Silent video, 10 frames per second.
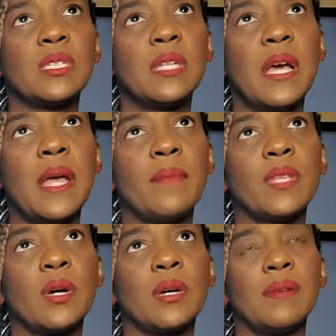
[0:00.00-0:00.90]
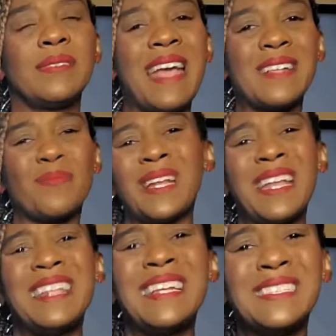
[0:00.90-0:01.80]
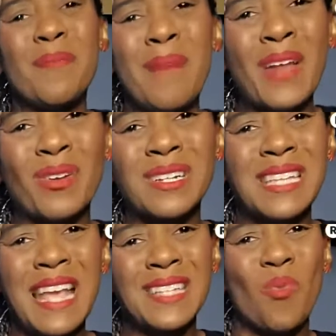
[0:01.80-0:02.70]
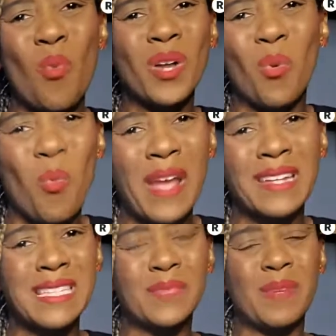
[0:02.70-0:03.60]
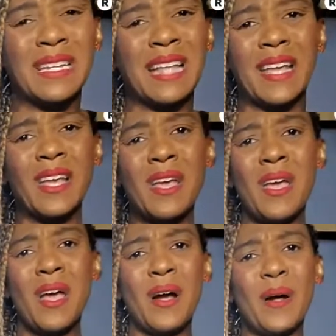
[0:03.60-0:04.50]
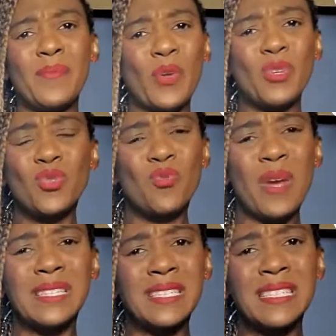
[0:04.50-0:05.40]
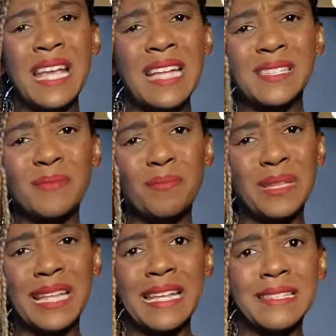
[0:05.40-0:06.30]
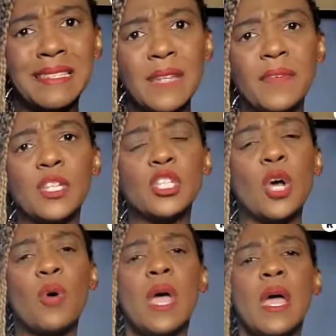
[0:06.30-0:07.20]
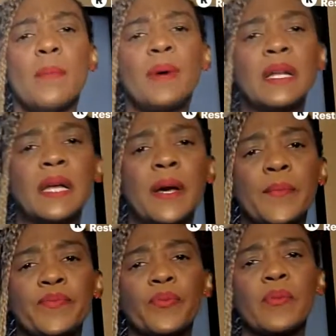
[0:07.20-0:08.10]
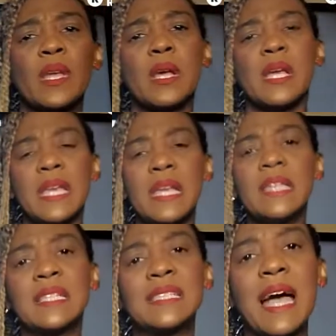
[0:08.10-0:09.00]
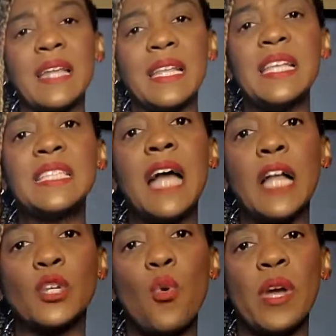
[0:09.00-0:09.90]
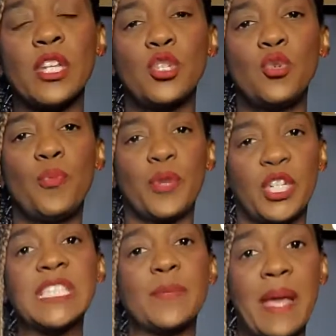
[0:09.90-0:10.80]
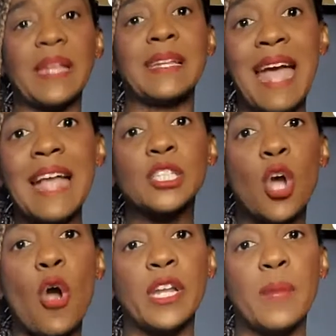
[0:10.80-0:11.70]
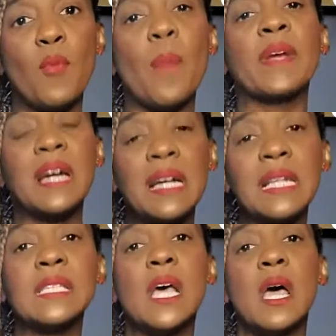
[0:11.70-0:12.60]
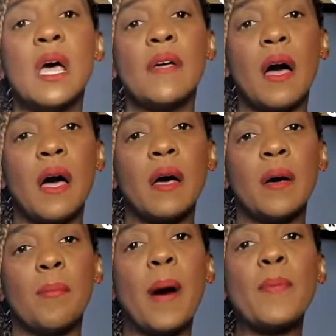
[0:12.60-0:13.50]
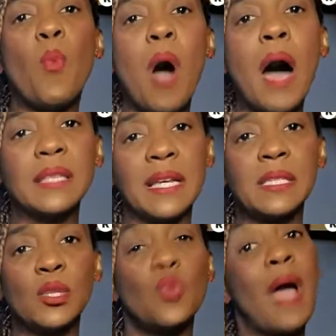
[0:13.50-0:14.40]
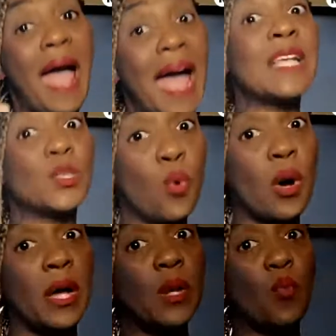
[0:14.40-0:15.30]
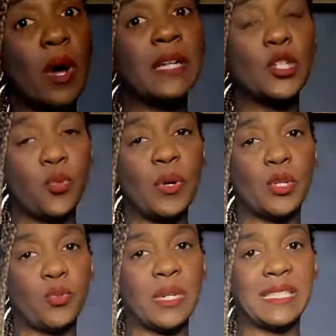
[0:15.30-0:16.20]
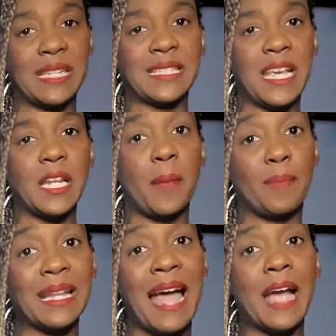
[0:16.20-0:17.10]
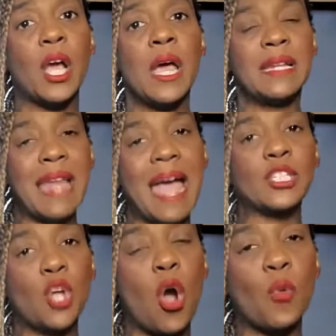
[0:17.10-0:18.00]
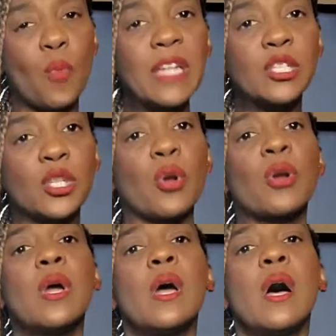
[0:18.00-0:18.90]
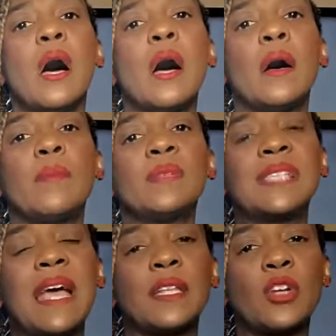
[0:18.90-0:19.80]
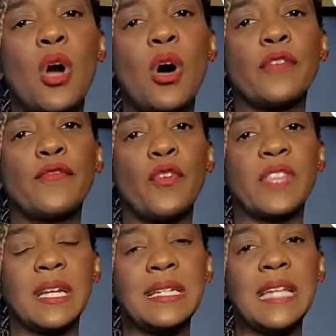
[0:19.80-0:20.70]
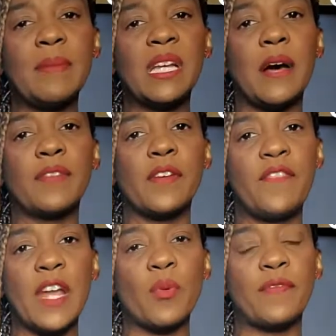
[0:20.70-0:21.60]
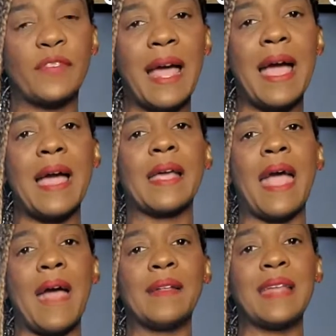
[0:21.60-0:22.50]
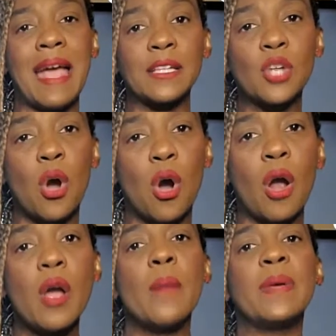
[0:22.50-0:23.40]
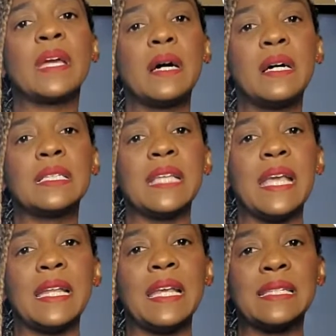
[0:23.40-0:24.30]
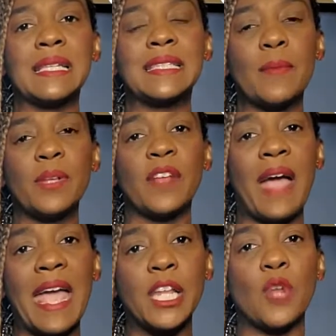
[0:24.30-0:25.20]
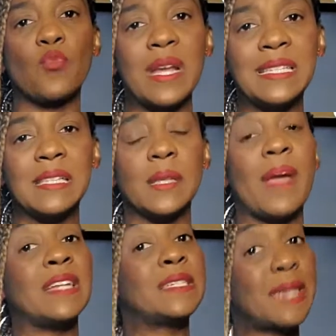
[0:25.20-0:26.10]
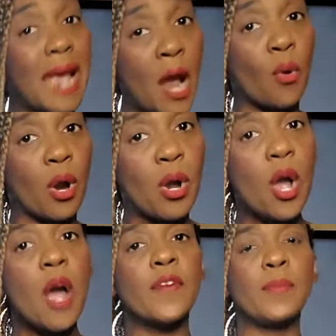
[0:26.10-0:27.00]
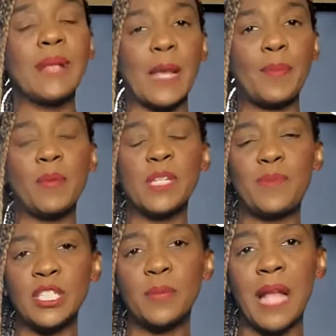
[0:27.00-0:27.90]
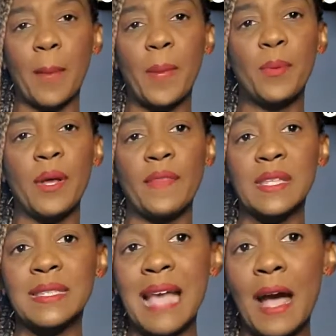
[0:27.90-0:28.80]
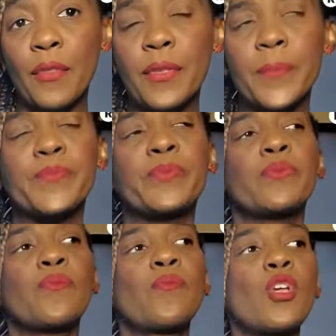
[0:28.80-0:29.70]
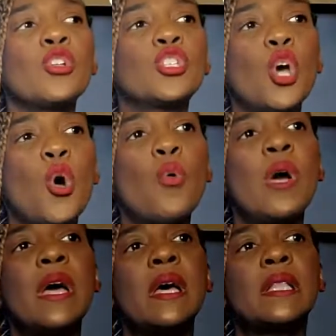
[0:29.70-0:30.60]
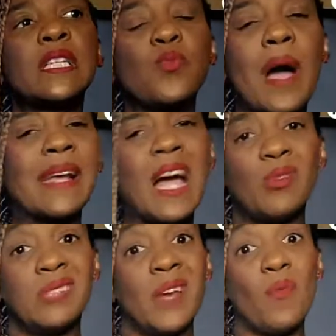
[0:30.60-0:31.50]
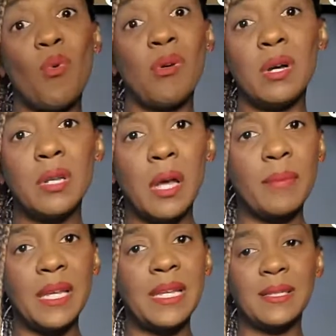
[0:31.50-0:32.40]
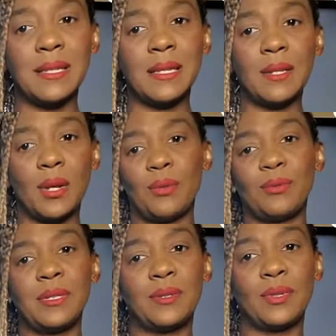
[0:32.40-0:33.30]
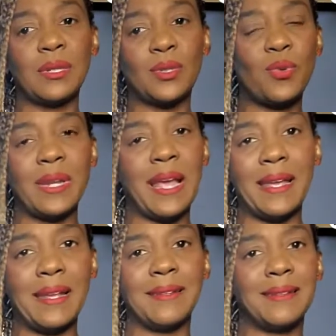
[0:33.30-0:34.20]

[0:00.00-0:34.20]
his name, but he doesn't matter because he hasn't won a race. He's been like 32 races and he hasn't placed even. So, but he has decided he's not going to participate in NASCAR anymore, because Bubba Wallace, who has won in 2016, a Black NASCAR racer, called for the condemning of Confederate flag at NASCAR, because it is a symbol of hate and racism and terror for Black people, especially Black people in the South. So this white guy who's never won, I mean, he's, 28.